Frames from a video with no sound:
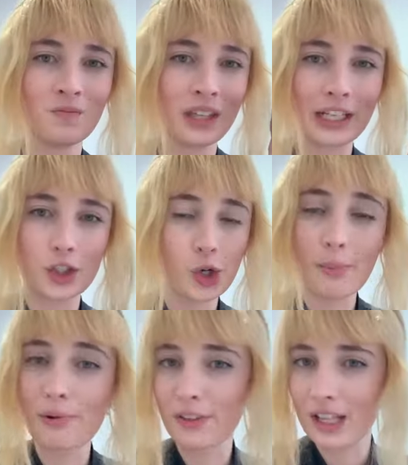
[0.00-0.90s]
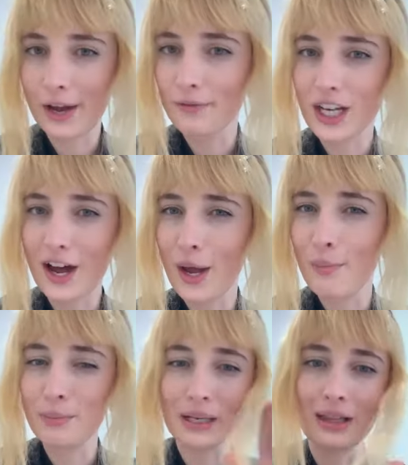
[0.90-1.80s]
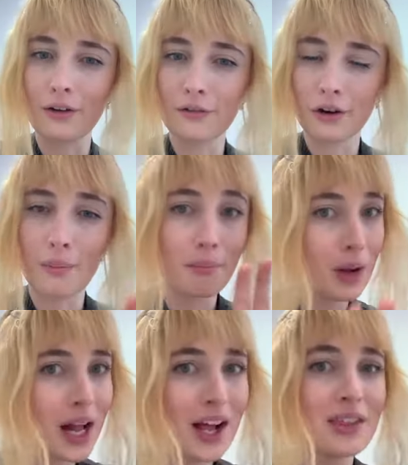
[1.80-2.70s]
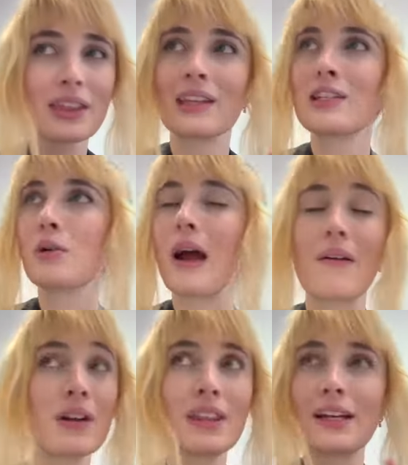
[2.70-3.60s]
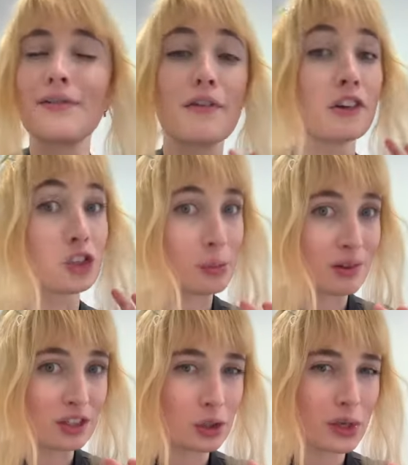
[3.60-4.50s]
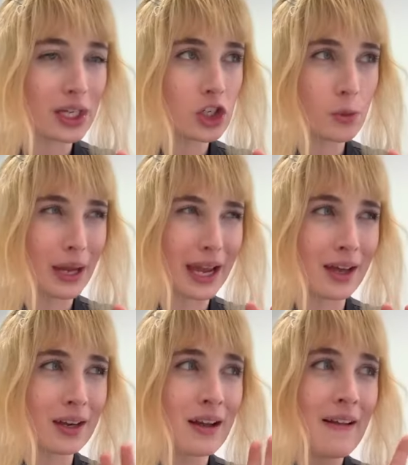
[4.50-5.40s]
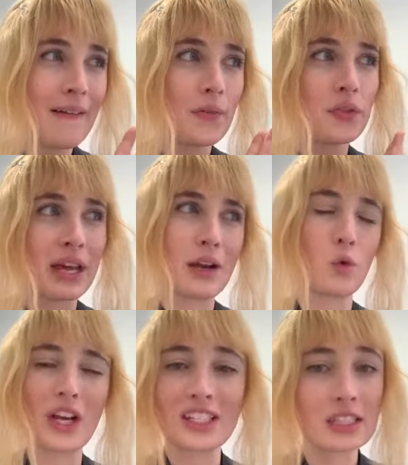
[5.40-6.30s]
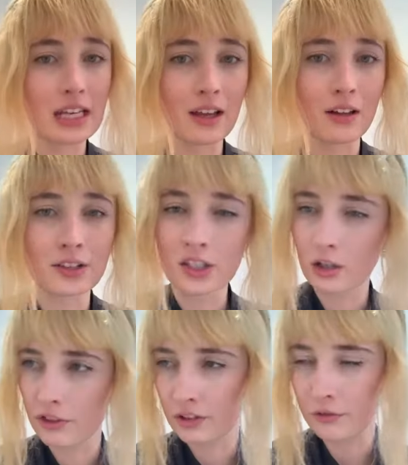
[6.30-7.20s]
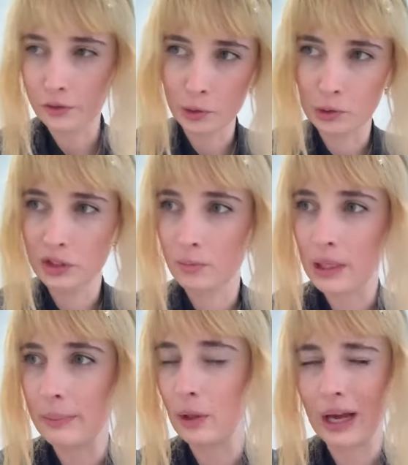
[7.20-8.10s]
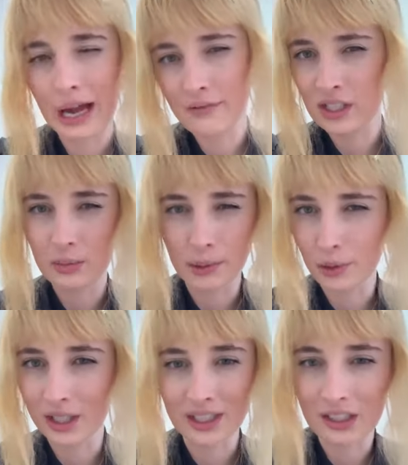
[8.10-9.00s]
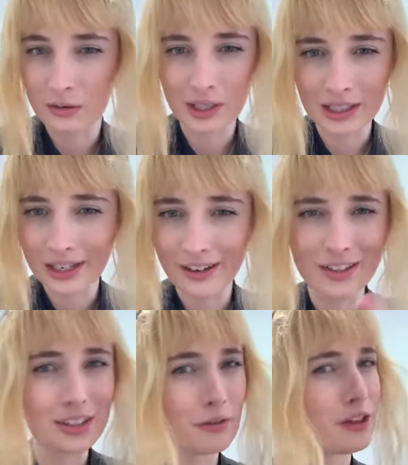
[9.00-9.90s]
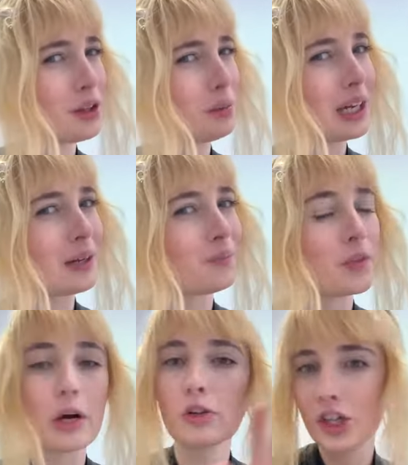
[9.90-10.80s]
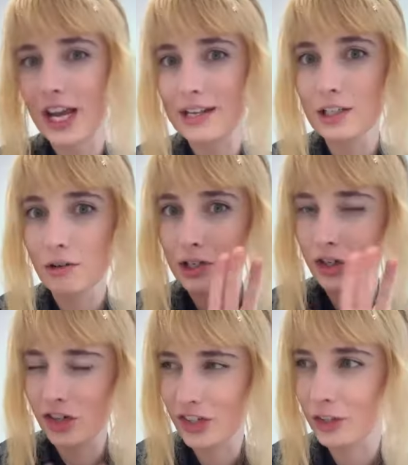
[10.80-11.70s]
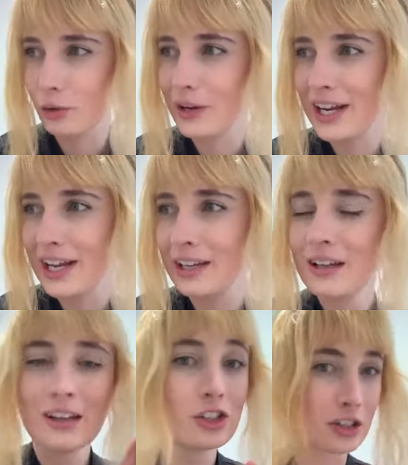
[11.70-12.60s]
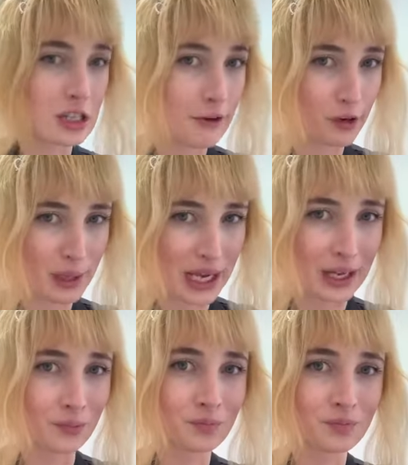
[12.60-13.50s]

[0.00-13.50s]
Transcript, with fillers: like trip of a lifetime and be there for a month and do everything I've ever dreamed of doing in Japan, then waste it on serving food to people I haven't spoken to in years. You feel me? No shade to a traditional wedding, just not for me,